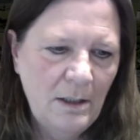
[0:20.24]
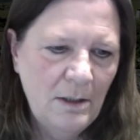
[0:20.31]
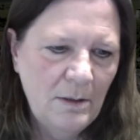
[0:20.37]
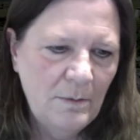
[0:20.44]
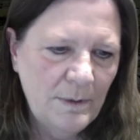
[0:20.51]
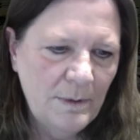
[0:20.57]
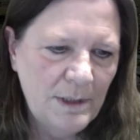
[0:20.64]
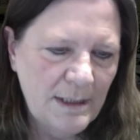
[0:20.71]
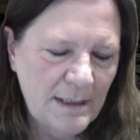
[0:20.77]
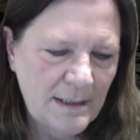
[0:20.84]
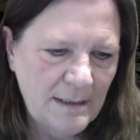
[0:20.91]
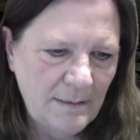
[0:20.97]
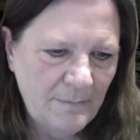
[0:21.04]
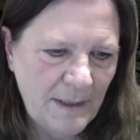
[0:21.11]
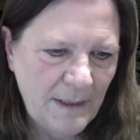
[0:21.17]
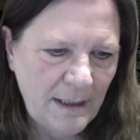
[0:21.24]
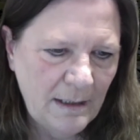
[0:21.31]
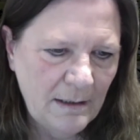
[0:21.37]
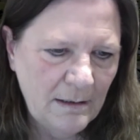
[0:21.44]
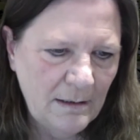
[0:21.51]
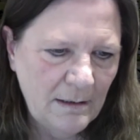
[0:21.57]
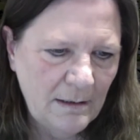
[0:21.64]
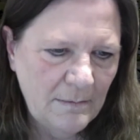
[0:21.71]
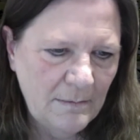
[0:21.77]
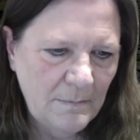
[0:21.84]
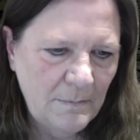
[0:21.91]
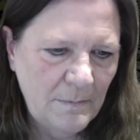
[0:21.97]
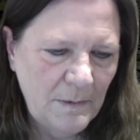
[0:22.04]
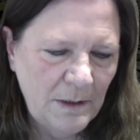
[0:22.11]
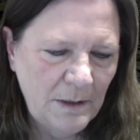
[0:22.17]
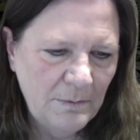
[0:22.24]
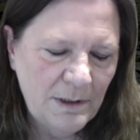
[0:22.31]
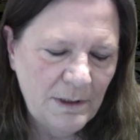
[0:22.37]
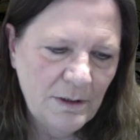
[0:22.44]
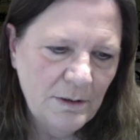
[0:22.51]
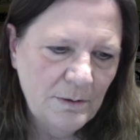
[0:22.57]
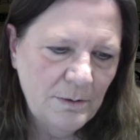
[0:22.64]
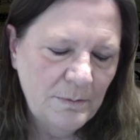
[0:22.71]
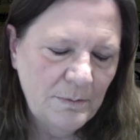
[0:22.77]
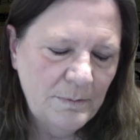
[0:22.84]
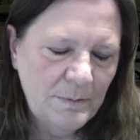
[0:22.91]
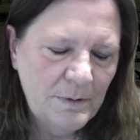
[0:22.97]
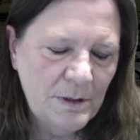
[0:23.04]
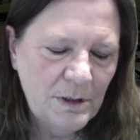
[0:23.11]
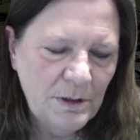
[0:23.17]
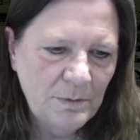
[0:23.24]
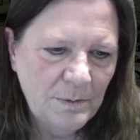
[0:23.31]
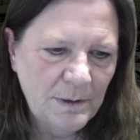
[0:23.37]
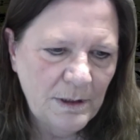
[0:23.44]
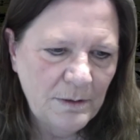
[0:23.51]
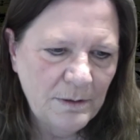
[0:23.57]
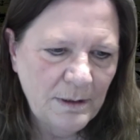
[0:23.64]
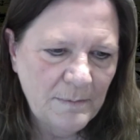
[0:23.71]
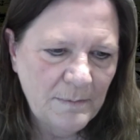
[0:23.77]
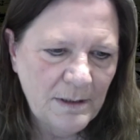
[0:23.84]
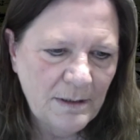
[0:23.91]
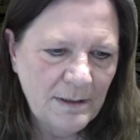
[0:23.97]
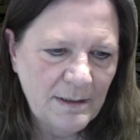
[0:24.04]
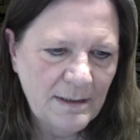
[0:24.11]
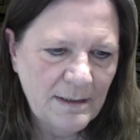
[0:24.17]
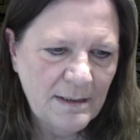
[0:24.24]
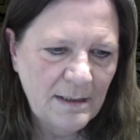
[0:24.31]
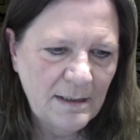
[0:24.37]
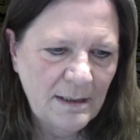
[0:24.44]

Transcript: which is something you would do too when you come to this